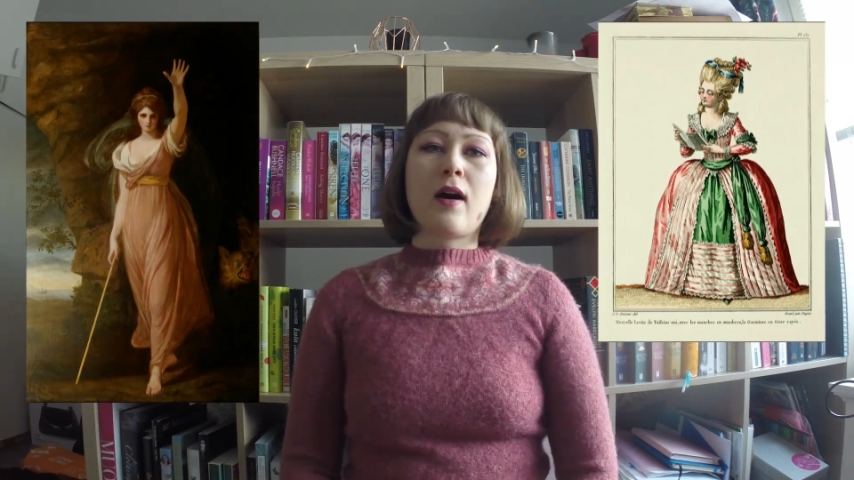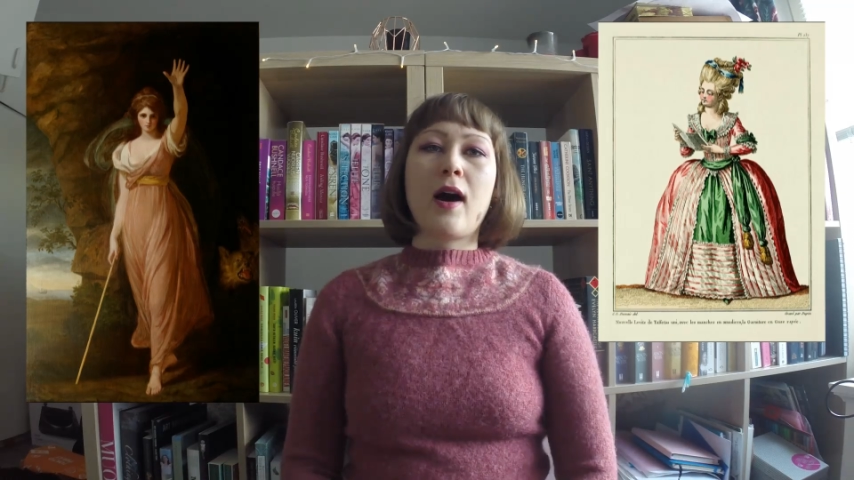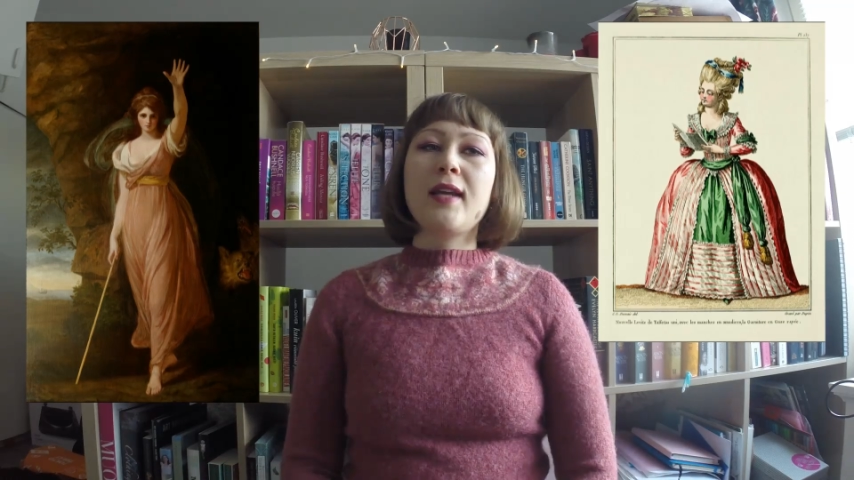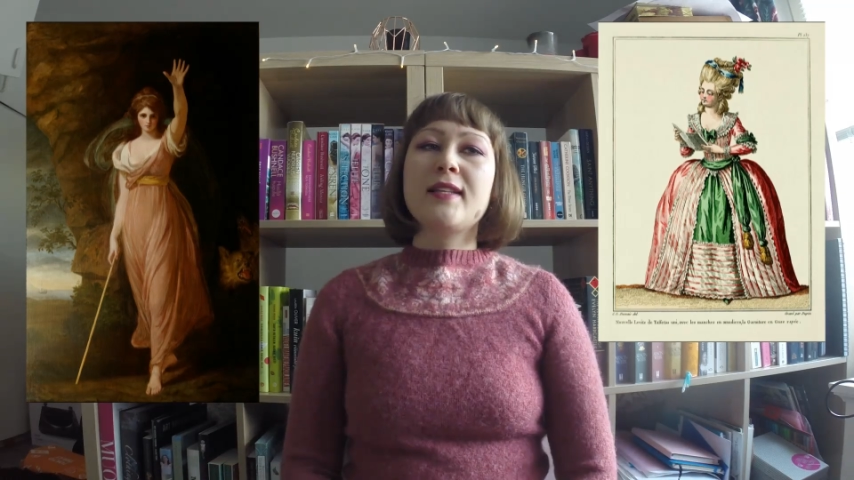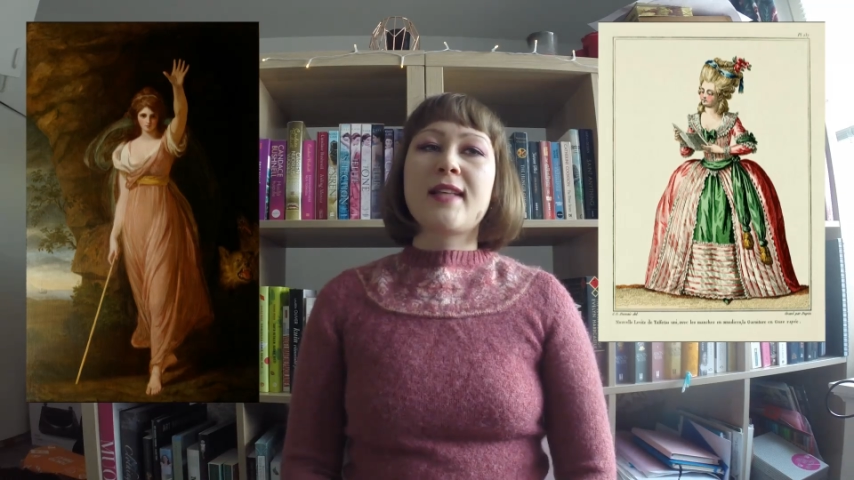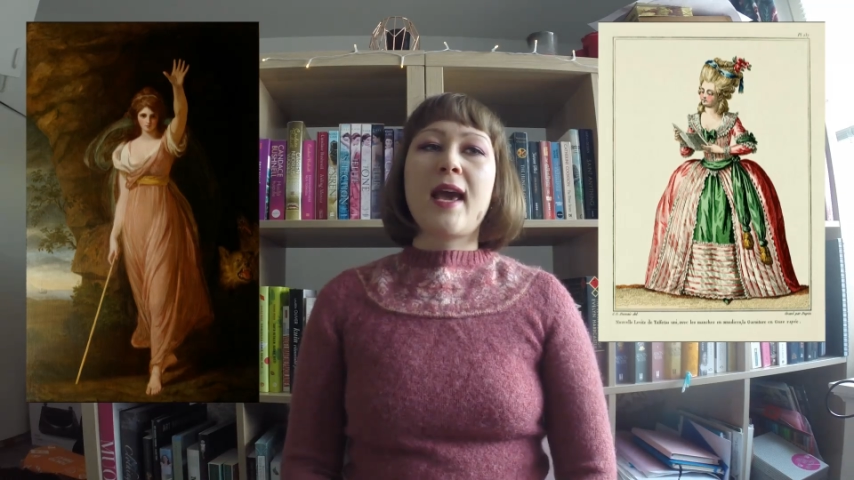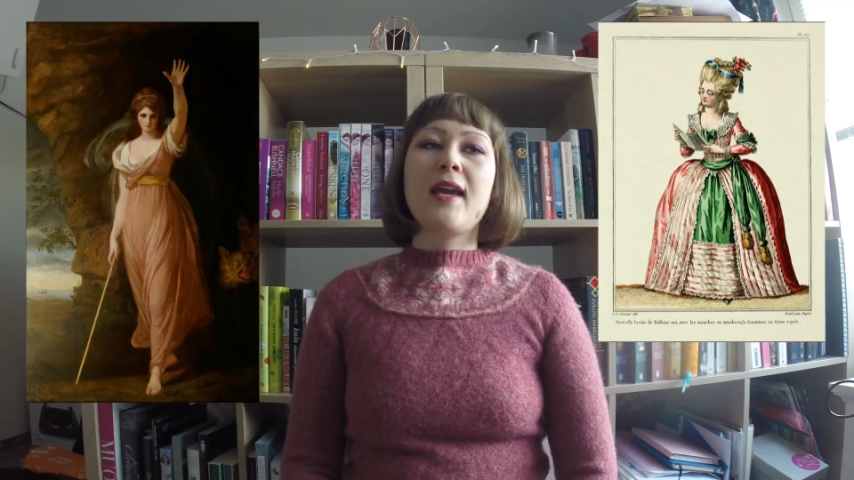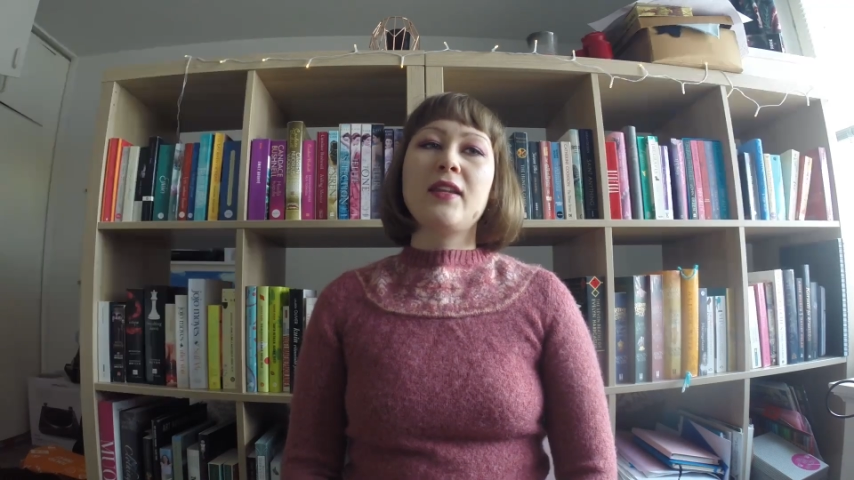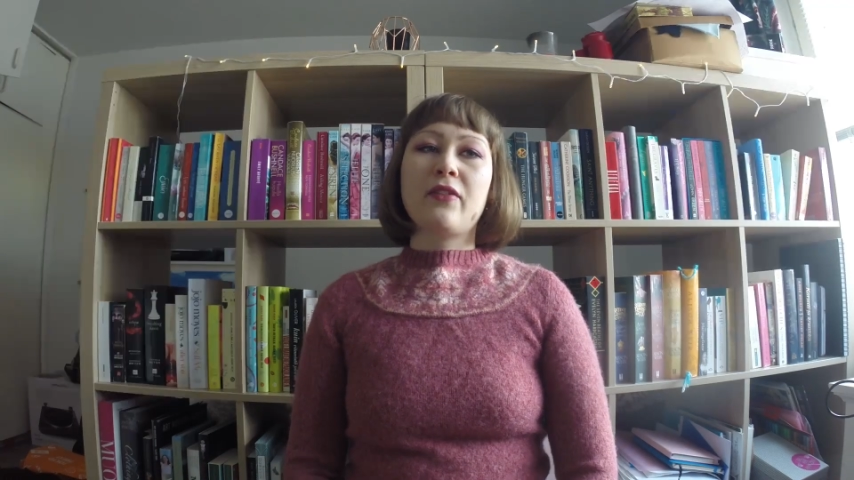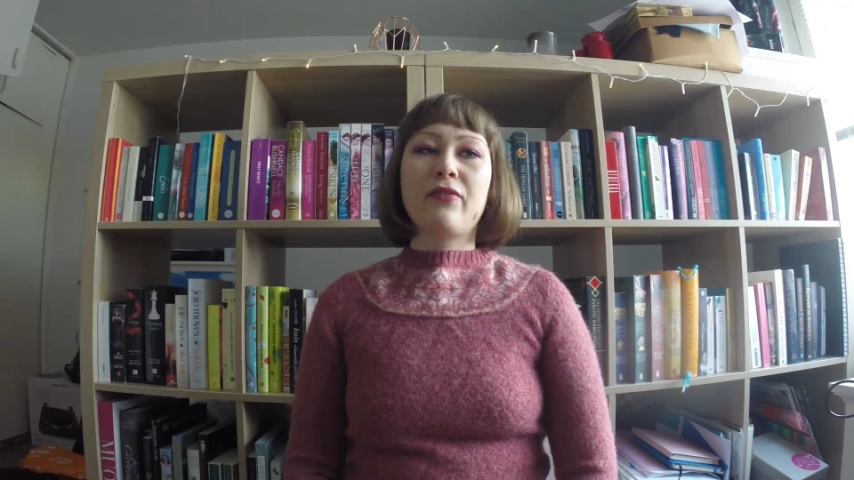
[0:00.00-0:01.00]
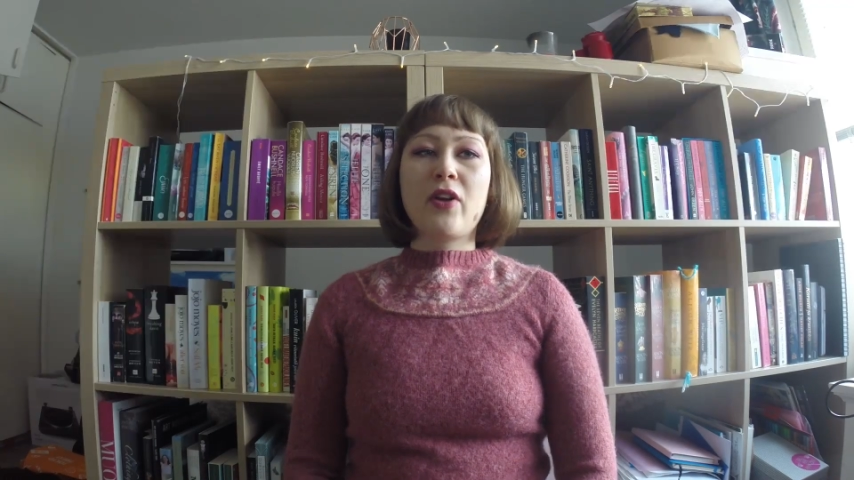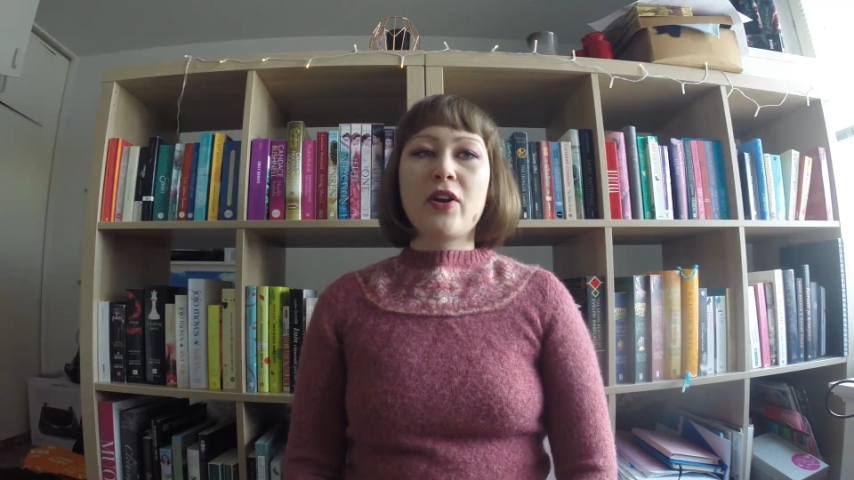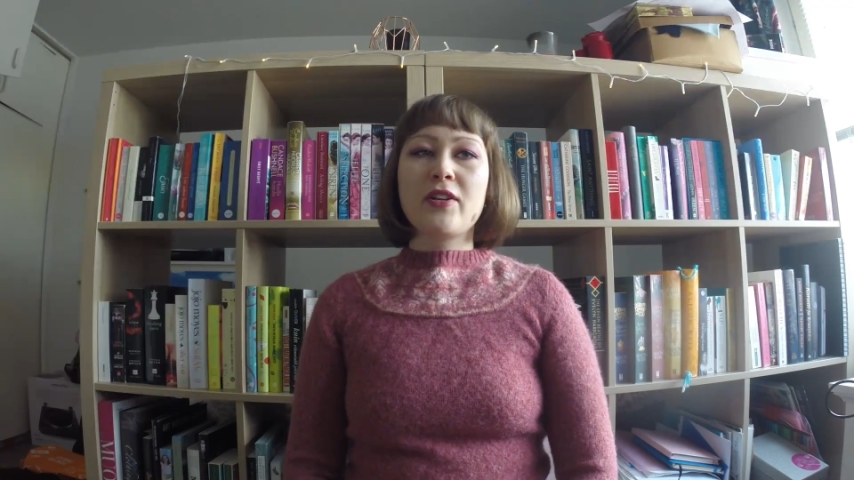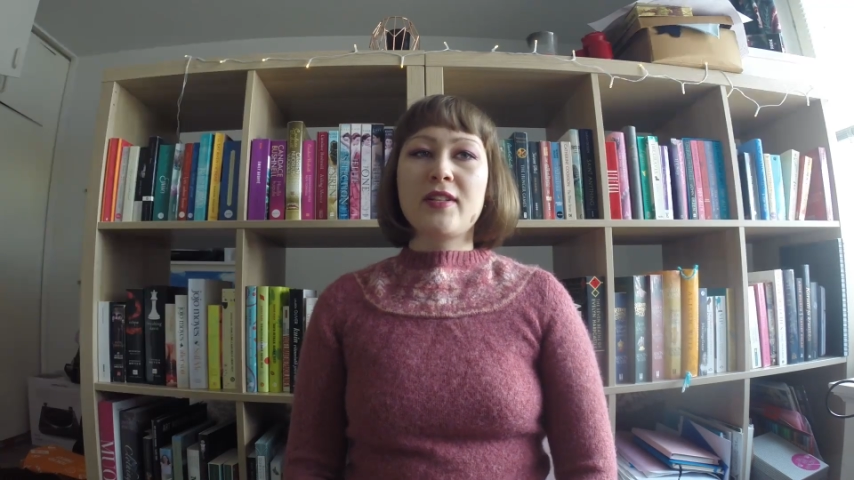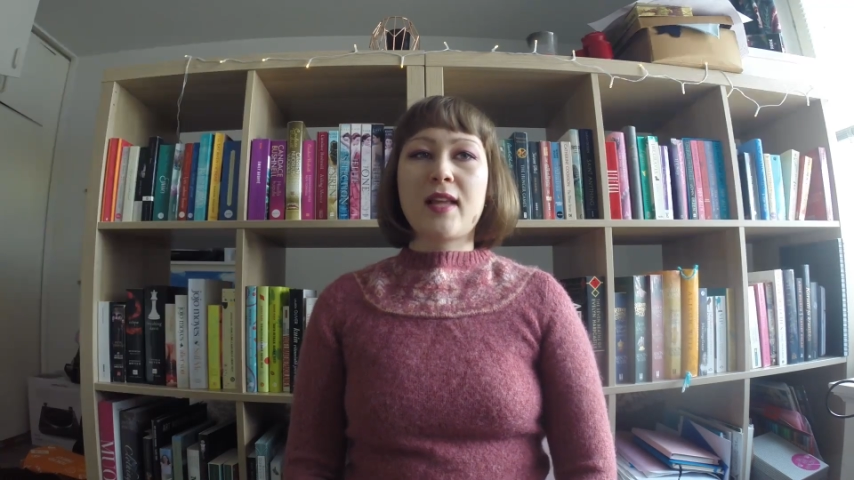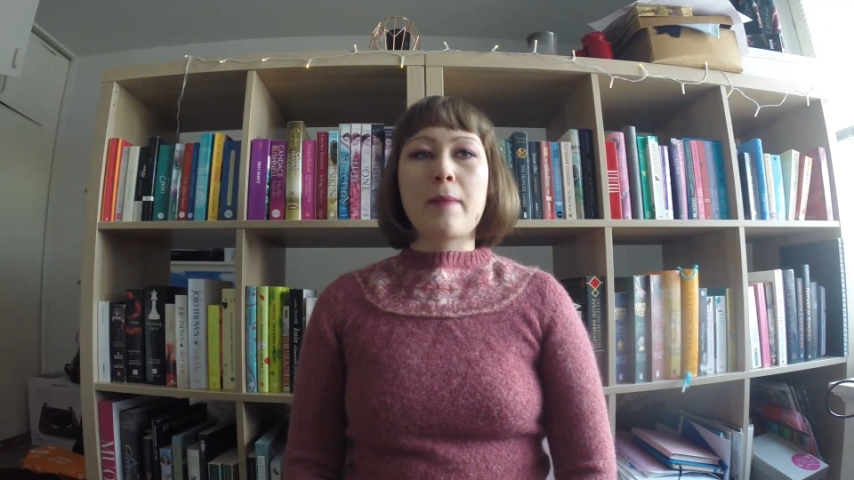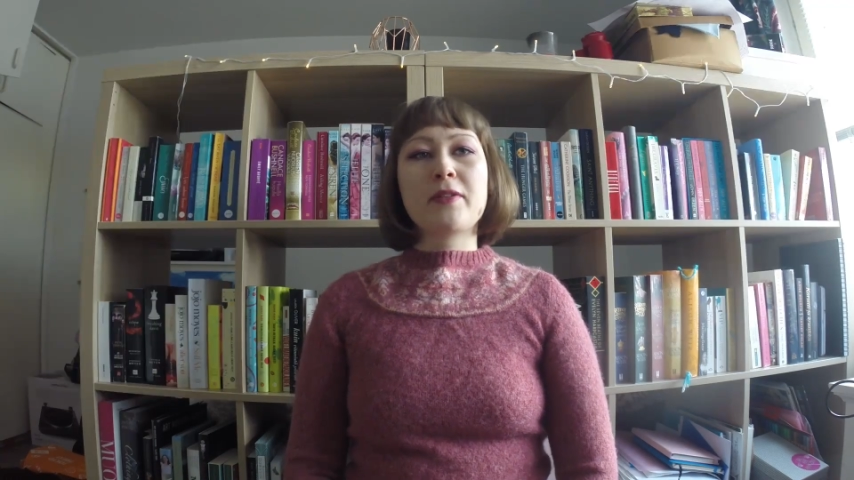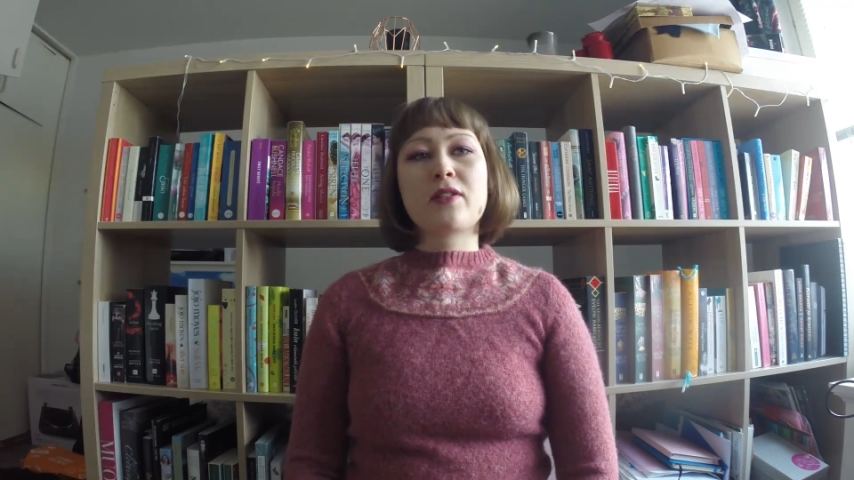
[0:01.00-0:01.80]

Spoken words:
I'd say the first steps